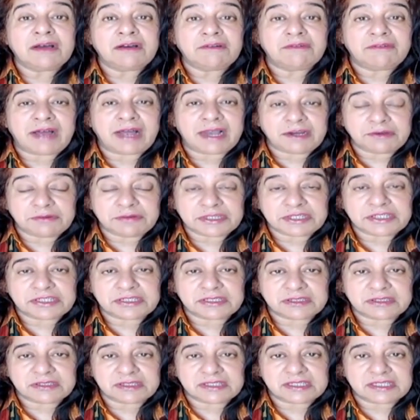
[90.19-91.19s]

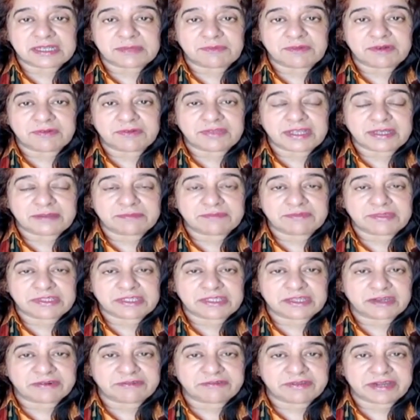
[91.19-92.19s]
valuations in some of them
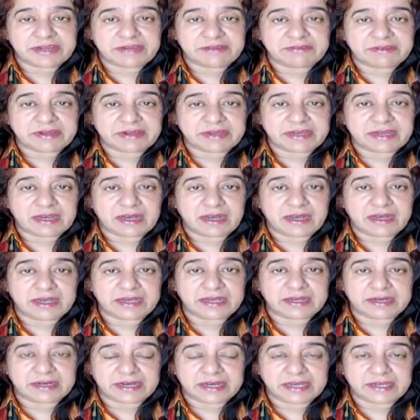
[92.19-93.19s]
which are very high,
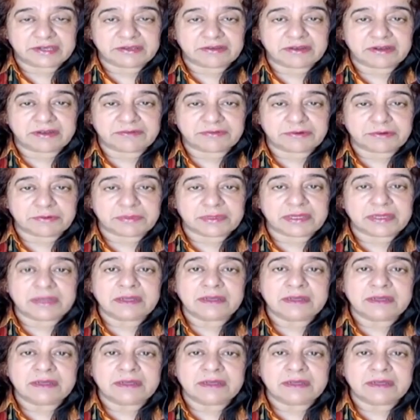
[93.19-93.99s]
again, you have to be